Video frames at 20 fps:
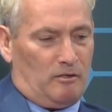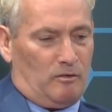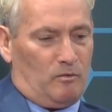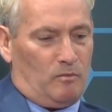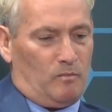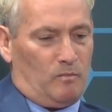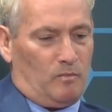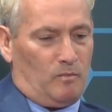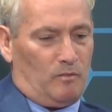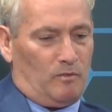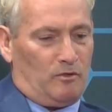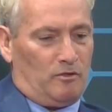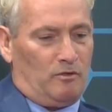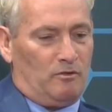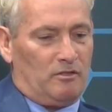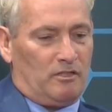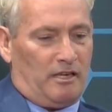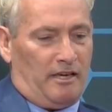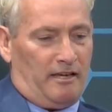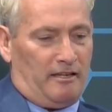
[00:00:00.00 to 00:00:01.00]
know
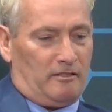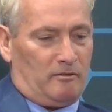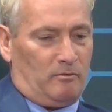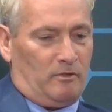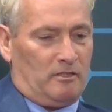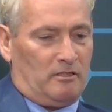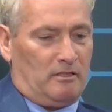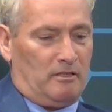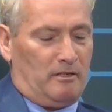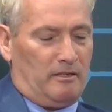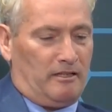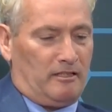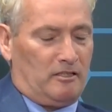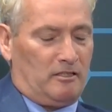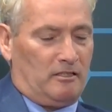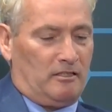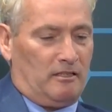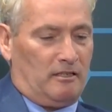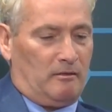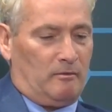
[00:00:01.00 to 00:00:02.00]
use case, what's the
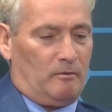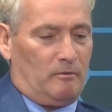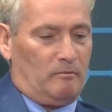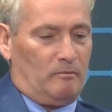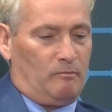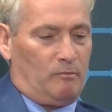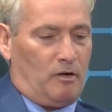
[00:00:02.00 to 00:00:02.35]
next uh,